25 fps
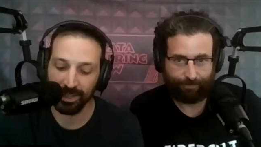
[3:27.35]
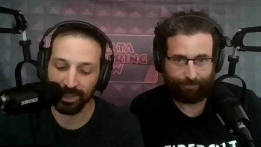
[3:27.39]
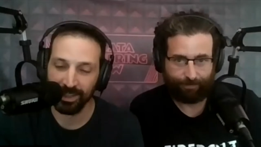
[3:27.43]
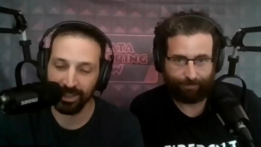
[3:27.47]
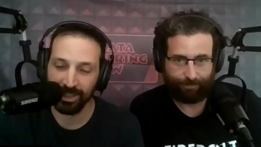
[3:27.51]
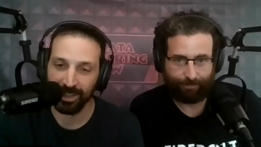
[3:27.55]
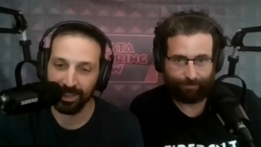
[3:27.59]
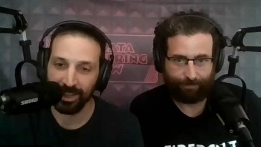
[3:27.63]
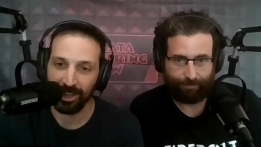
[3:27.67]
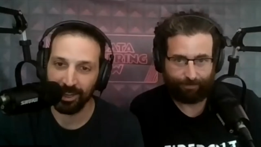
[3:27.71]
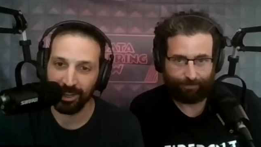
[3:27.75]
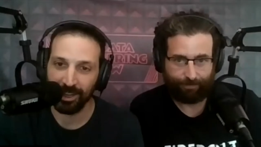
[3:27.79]

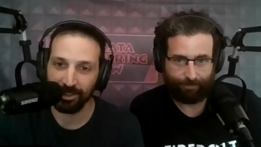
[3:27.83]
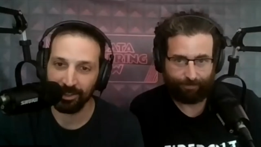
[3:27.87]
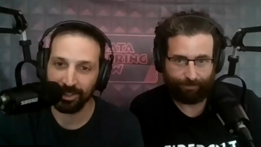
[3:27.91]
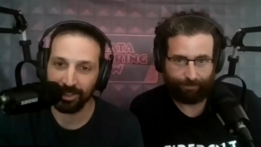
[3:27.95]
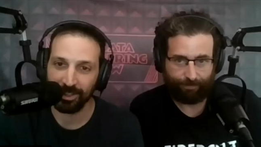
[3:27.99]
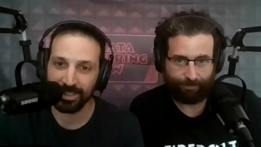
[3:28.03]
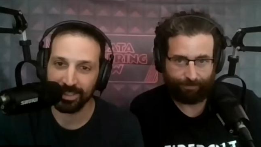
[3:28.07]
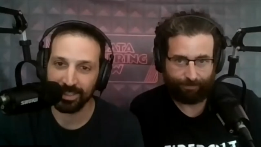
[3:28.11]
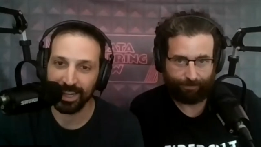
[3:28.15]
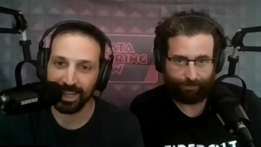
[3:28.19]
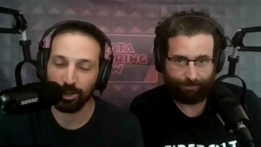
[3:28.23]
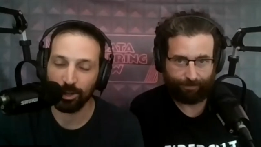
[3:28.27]

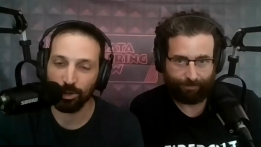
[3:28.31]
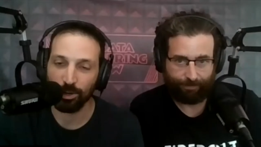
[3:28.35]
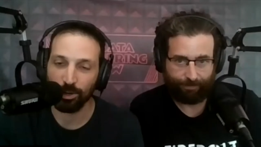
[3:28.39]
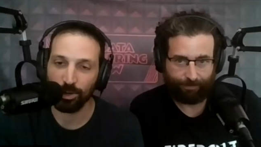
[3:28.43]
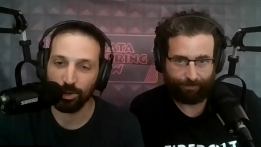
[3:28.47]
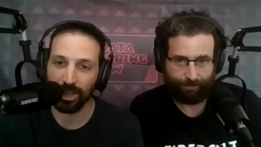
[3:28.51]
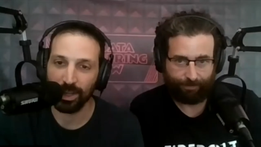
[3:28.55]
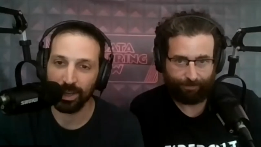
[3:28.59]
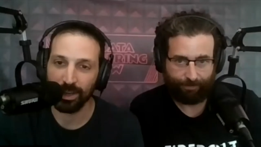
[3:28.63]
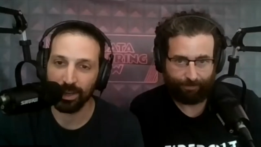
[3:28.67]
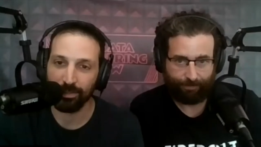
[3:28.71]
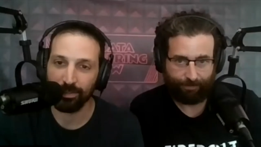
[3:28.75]
Speaker 1: traffic
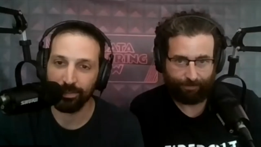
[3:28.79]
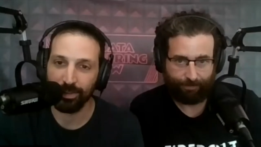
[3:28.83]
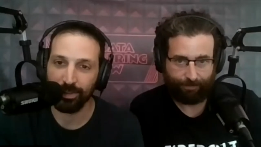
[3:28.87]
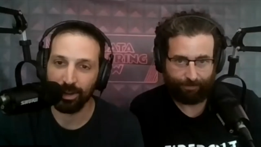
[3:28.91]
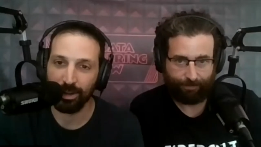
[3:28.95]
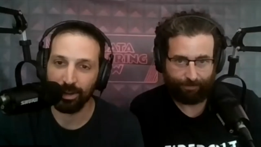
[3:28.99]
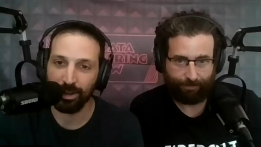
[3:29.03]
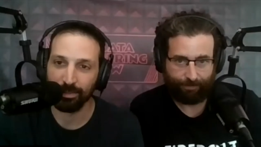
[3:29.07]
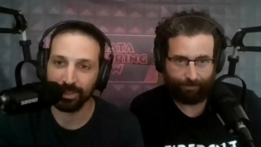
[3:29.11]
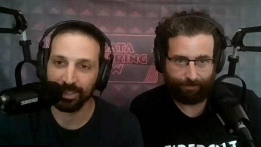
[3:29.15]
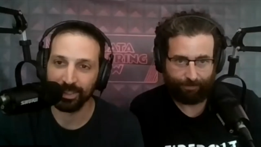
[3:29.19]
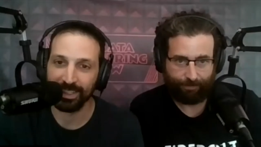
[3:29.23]
subscribers have,
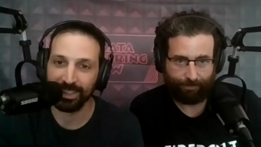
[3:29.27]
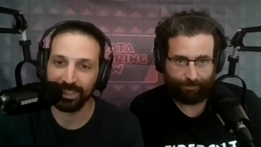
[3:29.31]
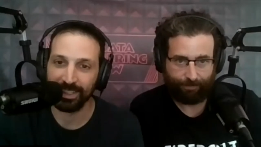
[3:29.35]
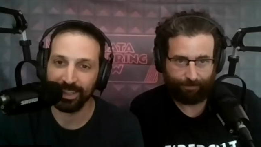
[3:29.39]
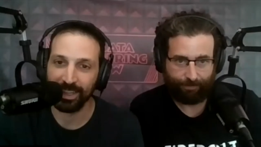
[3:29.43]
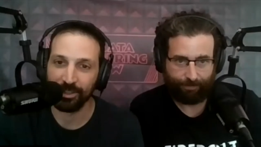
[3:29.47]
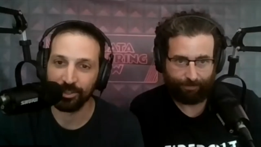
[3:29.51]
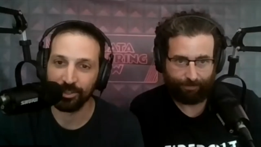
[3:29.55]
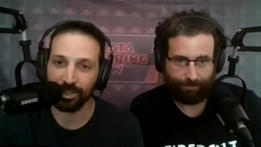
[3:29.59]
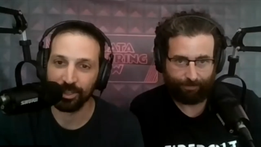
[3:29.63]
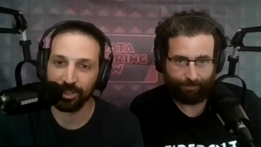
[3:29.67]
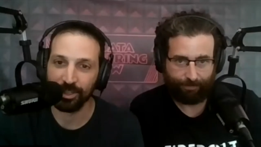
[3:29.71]
has gone up
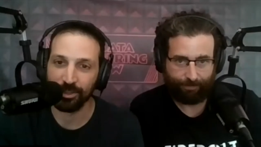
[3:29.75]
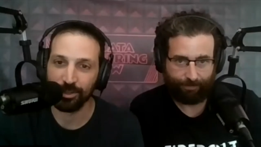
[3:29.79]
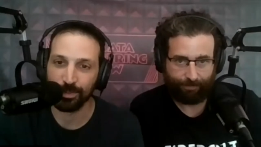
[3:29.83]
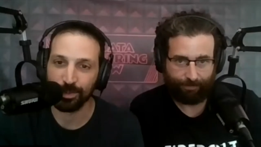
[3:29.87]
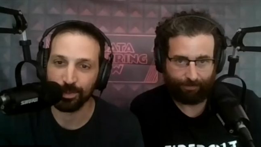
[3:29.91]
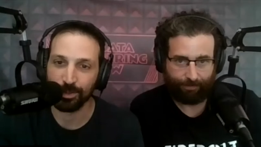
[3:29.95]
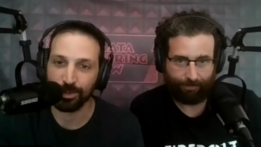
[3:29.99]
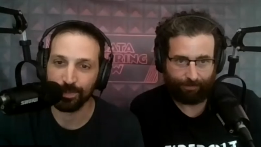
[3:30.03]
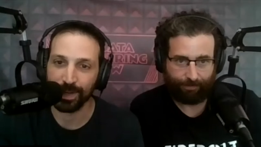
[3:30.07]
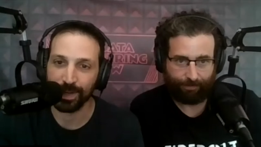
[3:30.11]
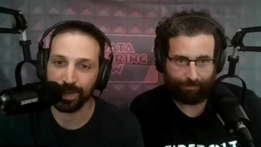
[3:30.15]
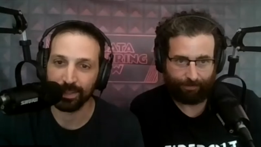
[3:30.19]
dramatically
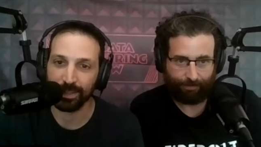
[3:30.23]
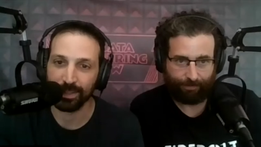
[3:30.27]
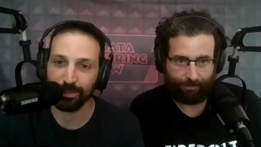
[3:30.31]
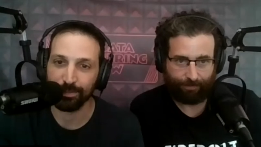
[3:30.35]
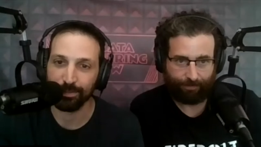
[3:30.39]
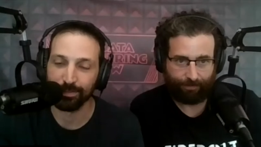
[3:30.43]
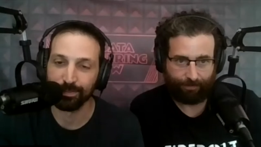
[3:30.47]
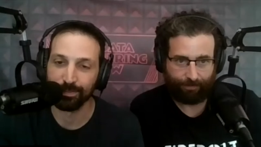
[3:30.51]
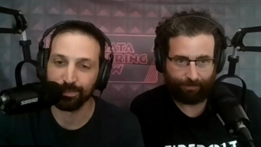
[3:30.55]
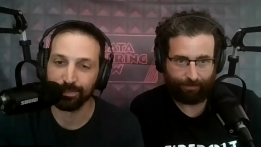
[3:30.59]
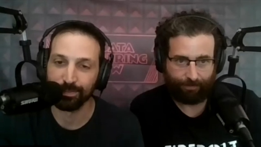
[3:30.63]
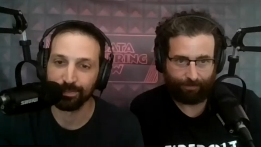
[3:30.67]
how does
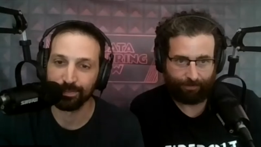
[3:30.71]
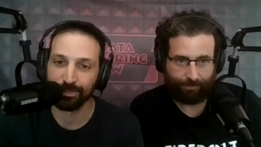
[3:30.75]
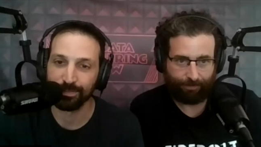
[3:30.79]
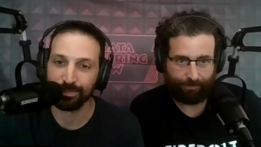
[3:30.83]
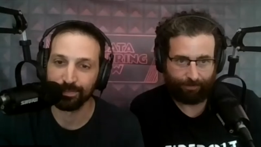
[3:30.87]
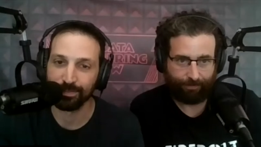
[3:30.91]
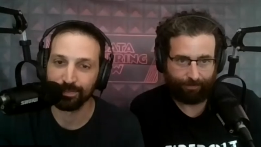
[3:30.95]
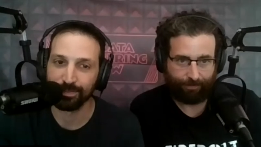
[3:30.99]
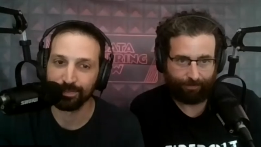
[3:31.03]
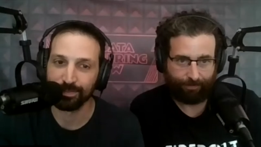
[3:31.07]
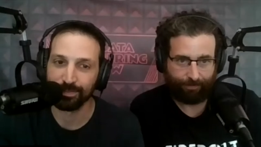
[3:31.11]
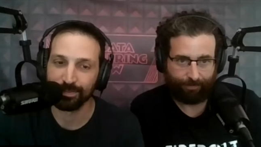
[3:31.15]
that look
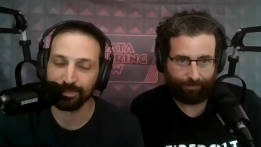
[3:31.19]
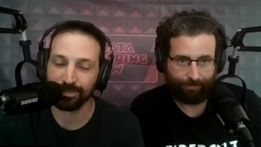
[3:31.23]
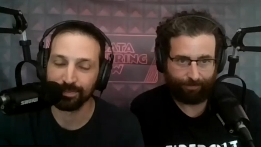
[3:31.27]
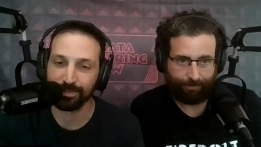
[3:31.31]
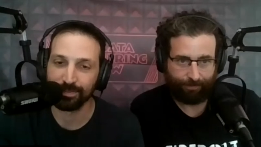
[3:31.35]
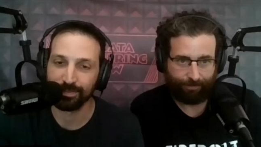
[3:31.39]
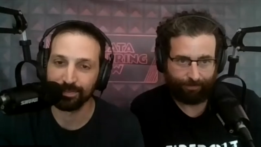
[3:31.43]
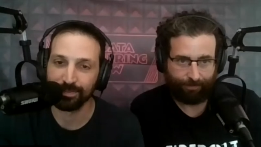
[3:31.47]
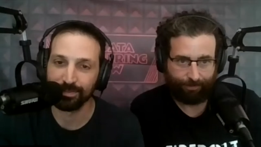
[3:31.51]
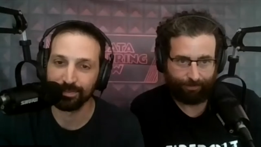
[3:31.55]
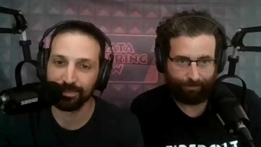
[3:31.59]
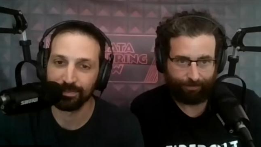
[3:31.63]
like from the data
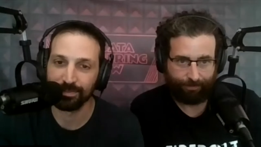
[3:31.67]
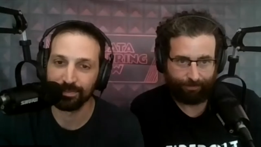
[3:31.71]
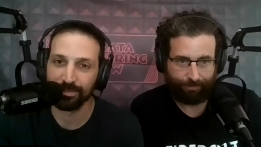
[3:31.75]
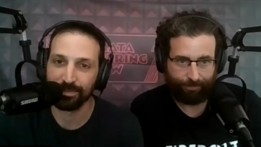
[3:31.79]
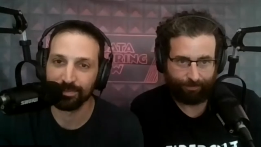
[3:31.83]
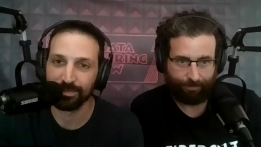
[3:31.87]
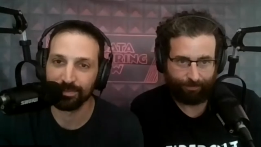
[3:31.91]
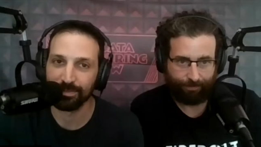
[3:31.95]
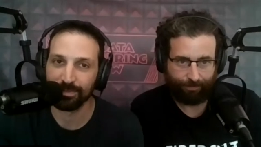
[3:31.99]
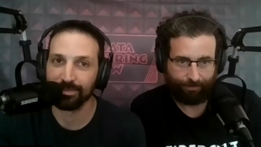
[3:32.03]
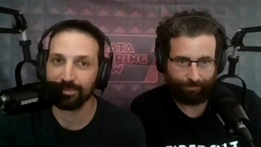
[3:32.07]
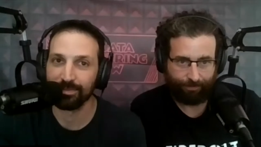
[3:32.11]
engineer's
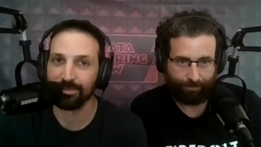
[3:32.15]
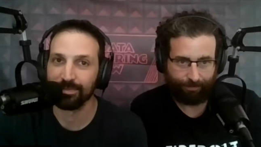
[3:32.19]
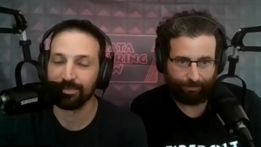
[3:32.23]
perspective?